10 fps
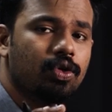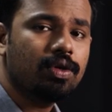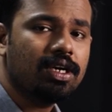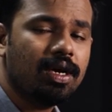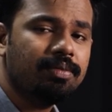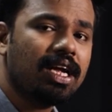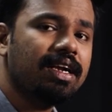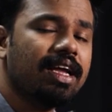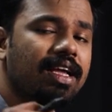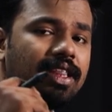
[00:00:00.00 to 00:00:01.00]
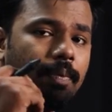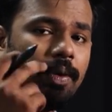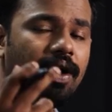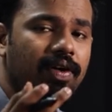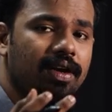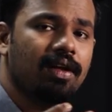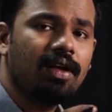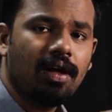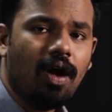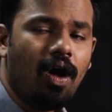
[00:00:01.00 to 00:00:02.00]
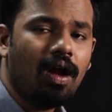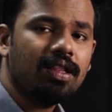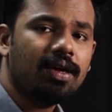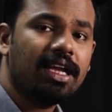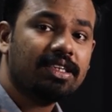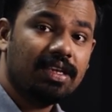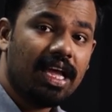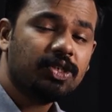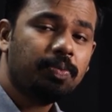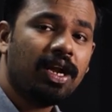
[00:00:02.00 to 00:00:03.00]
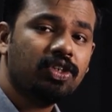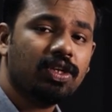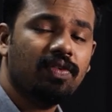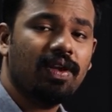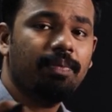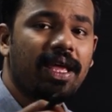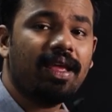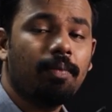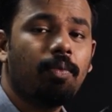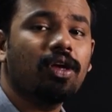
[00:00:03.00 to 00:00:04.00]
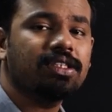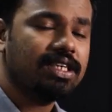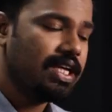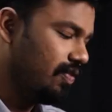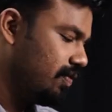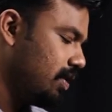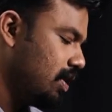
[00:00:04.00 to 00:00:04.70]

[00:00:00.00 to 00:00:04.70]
two terms and taking the power, all the expansion will be positive.